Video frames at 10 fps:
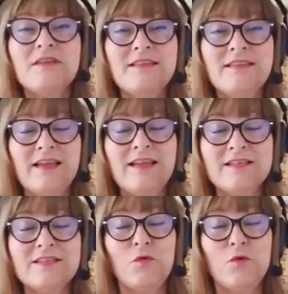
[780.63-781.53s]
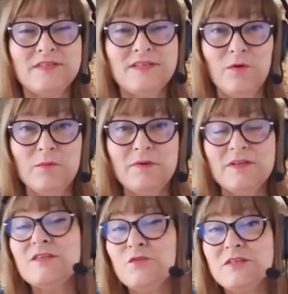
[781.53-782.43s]
it's for someone, but
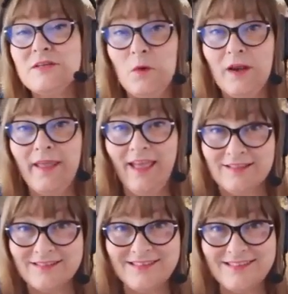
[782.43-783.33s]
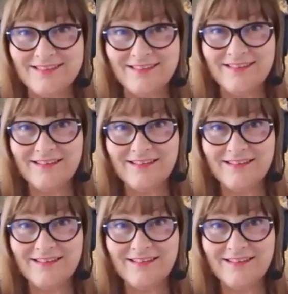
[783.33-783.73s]
it's for someone else.